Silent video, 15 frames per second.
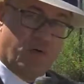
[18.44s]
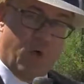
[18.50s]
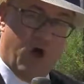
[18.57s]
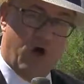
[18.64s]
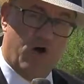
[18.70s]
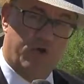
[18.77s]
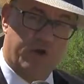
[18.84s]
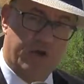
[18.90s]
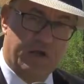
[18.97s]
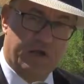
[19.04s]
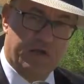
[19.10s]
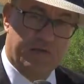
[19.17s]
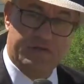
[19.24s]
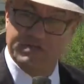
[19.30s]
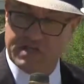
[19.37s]
Road
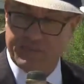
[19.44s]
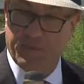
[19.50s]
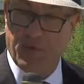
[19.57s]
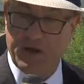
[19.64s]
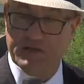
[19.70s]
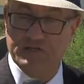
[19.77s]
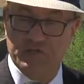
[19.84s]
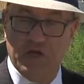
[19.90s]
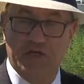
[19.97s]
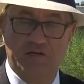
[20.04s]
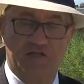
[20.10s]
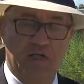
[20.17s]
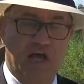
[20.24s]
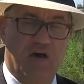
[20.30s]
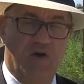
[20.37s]
that separates
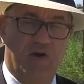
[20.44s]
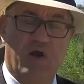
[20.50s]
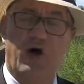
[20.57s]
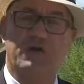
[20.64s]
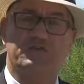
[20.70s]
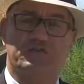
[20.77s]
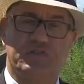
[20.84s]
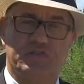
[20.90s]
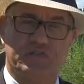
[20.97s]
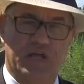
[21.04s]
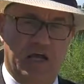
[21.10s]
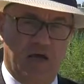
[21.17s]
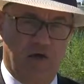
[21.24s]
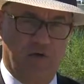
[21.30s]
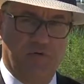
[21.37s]
Youngstown and
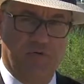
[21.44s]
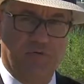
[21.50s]
Austintown.